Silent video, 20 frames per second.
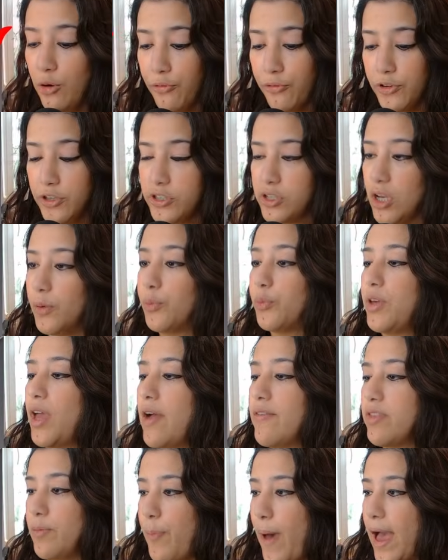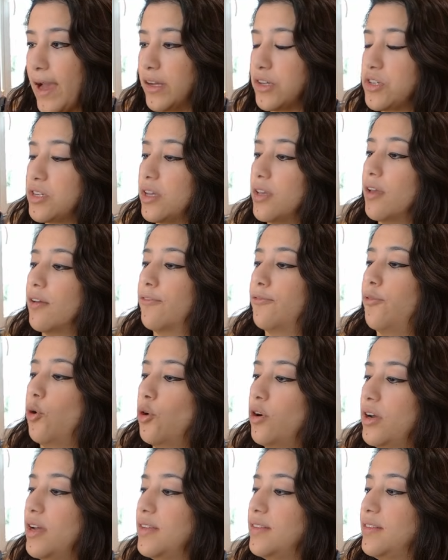first up, we have the packaging
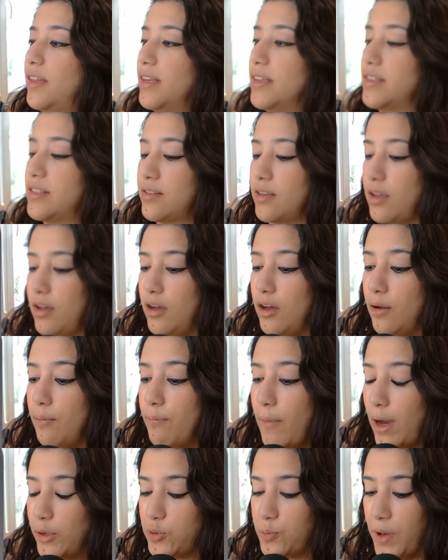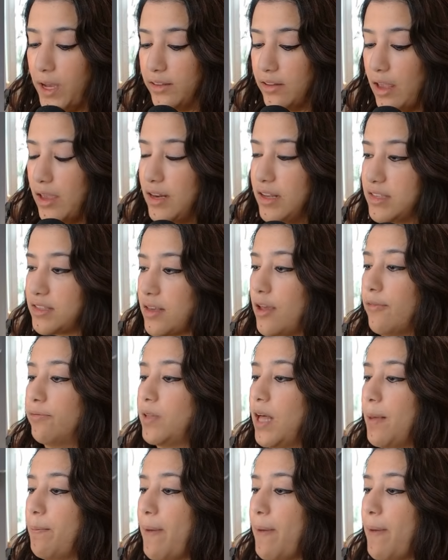for this mouse pad. It is a flat